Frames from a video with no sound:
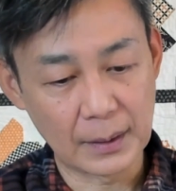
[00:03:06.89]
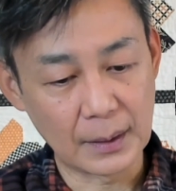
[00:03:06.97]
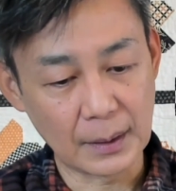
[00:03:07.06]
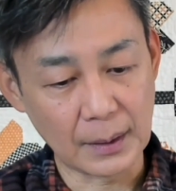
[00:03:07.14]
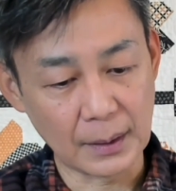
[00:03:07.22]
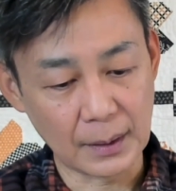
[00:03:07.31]

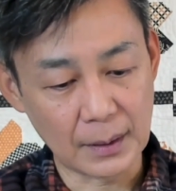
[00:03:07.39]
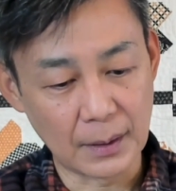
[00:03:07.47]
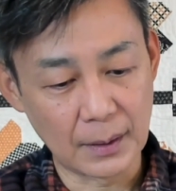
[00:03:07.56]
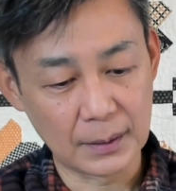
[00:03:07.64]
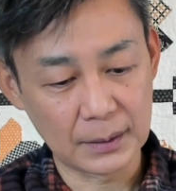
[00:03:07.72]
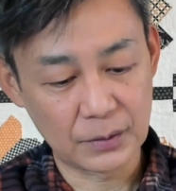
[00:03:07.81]
the
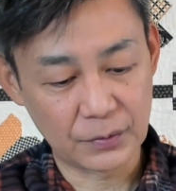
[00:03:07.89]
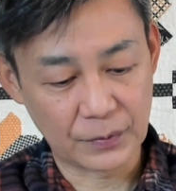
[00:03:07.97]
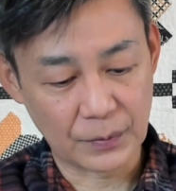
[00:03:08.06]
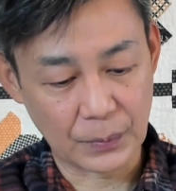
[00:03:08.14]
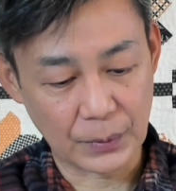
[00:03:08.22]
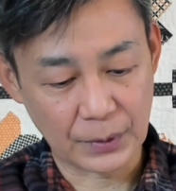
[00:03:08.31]
called
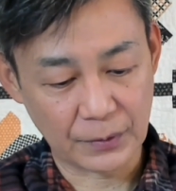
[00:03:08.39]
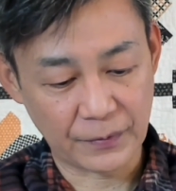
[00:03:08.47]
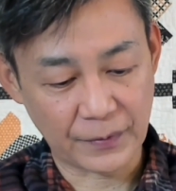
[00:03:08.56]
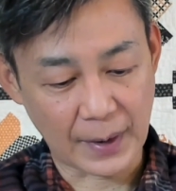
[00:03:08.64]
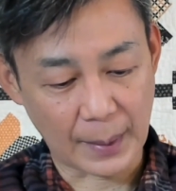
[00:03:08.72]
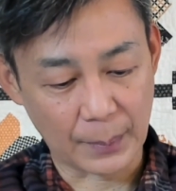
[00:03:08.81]
for
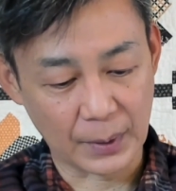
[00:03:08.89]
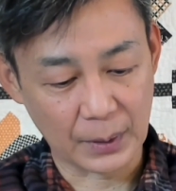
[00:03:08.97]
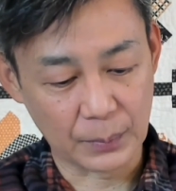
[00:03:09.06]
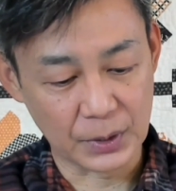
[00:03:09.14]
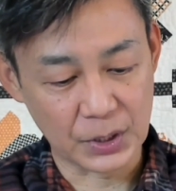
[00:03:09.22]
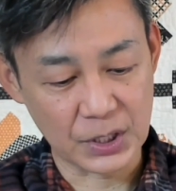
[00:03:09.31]
fabric,
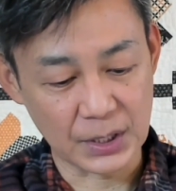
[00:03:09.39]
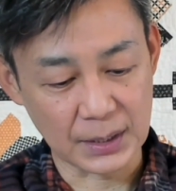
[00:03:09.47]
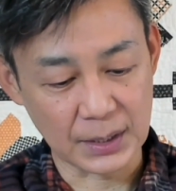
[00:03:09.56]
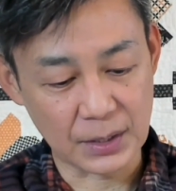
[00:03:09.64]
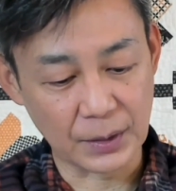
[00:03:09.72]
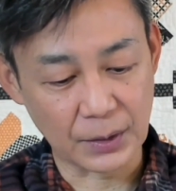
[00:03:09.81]
which
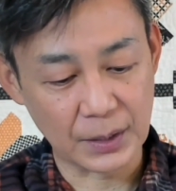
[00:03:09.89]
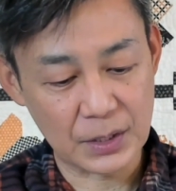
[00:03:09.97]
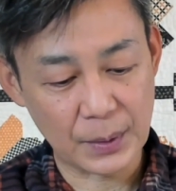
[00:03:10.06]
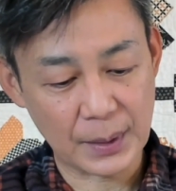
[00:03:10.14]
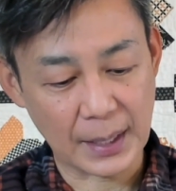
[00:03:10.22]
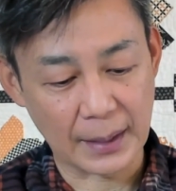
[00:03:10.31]
is 32
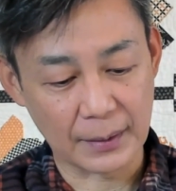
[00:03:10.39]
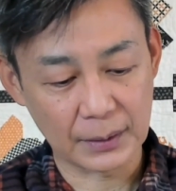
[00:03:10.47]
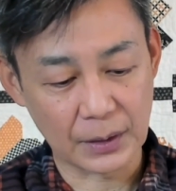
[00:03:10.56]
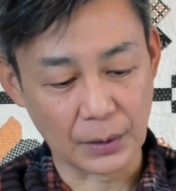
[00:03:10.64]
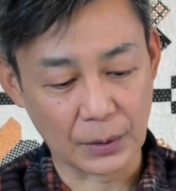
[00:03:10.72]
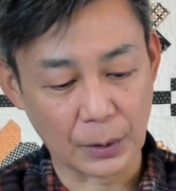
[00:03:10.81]
count
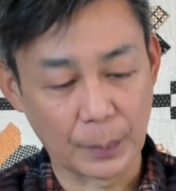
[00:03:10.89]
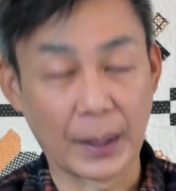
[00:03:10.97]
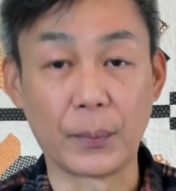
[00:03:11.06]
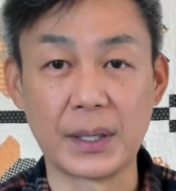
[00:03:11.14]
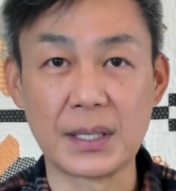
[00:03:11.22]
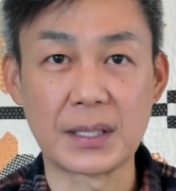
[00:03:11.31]
cocoa by
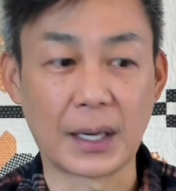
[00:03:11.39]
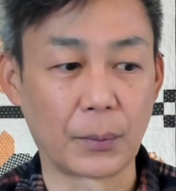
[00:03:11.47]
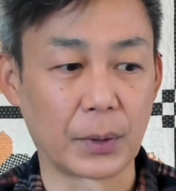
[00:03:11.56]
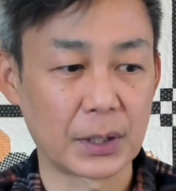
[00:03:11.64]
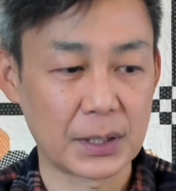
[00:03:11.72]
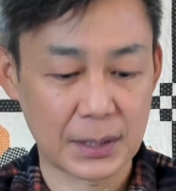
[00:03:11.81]
Weeks Dye
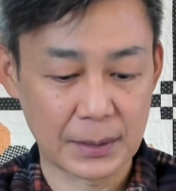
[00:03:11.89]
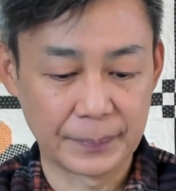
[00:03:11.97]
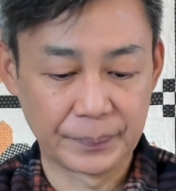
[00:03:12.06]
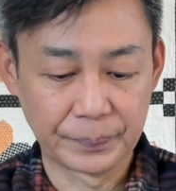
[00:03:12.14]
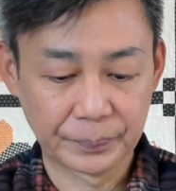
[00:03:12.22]
Works,